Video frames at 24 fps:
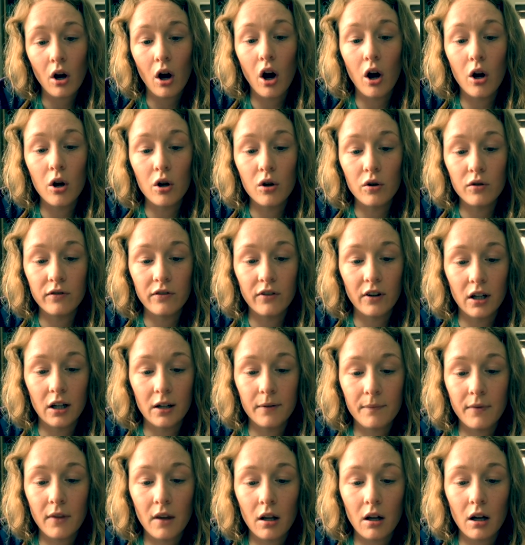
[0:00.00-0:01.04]

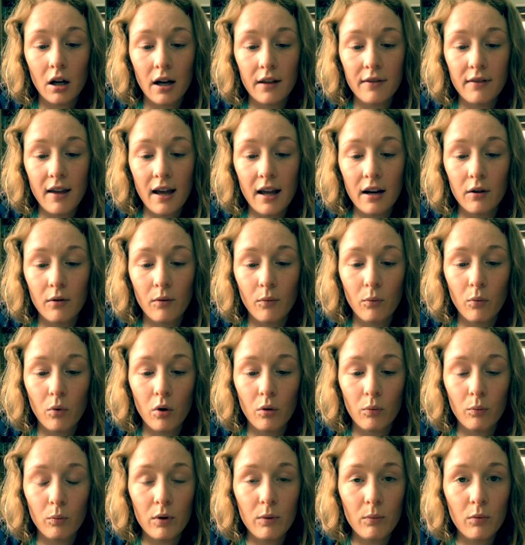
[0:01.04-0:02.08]
over. And then
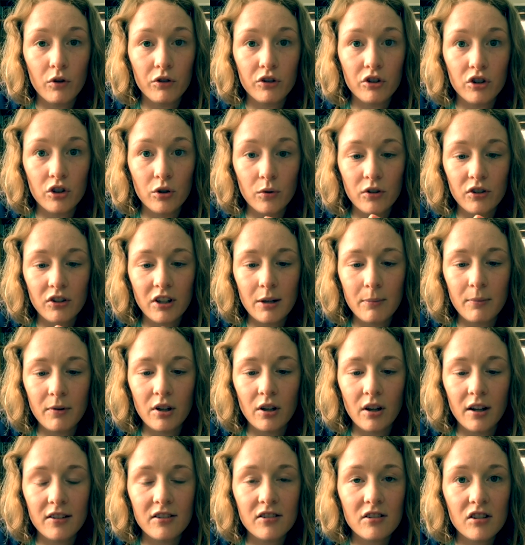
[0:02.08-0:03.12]
what we want to do is keep a
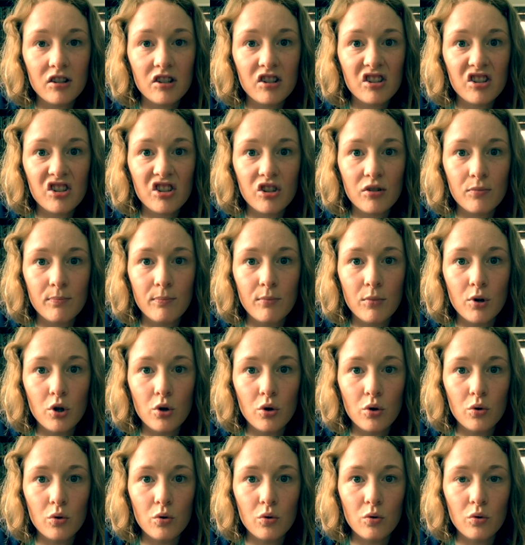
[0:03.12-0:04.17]
nice
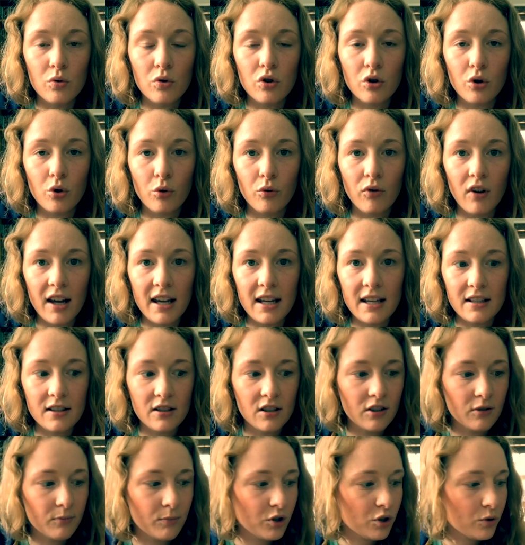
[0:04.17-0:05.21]
smooth
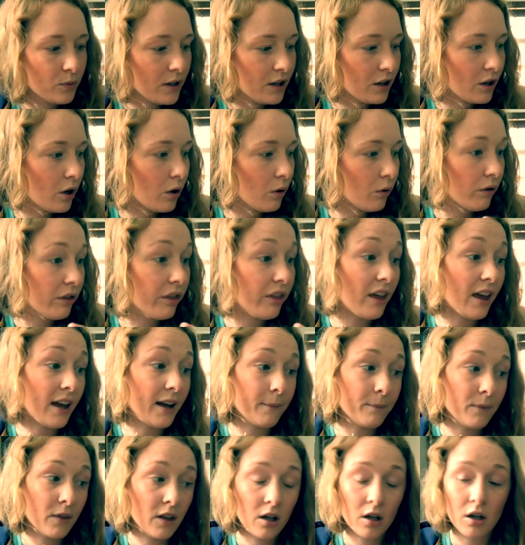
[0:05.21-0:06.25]
gradient between the whole
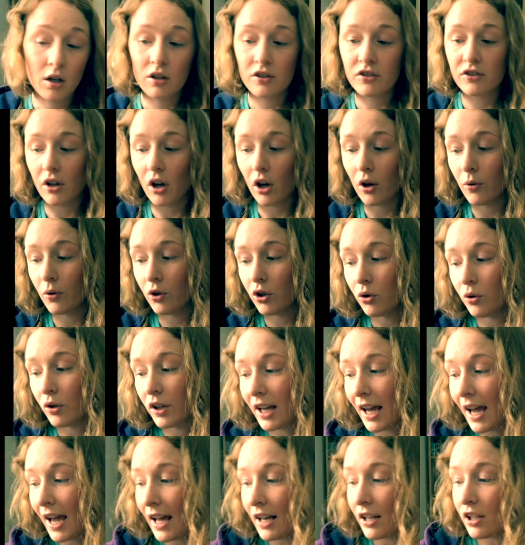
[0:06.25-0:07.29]
thing. So you
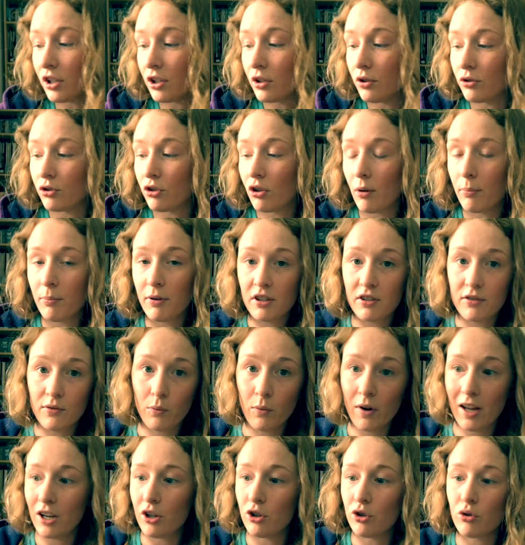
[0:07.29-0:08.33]
can use a bit of
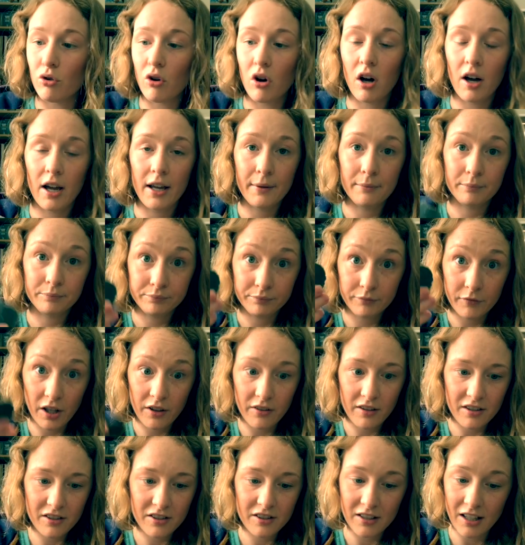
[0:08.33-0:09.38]
wet and dry
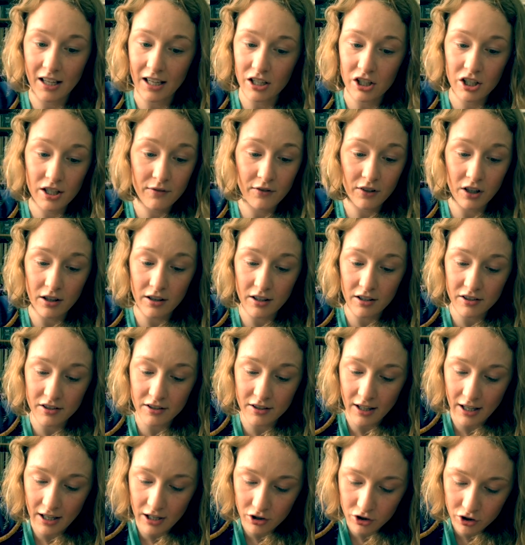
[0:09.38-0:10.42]
at this stage, even at this
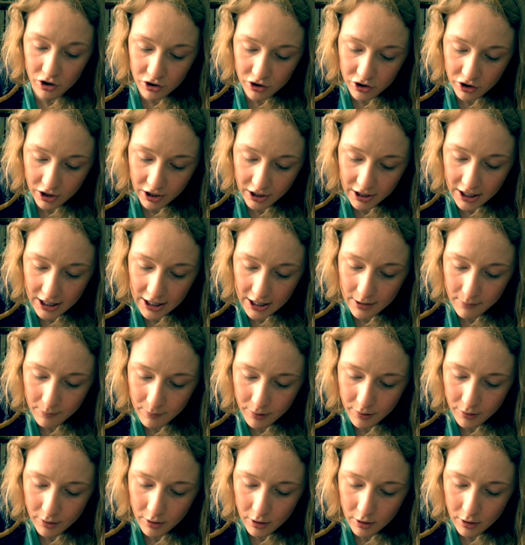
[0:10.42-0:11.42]
stage, just to keep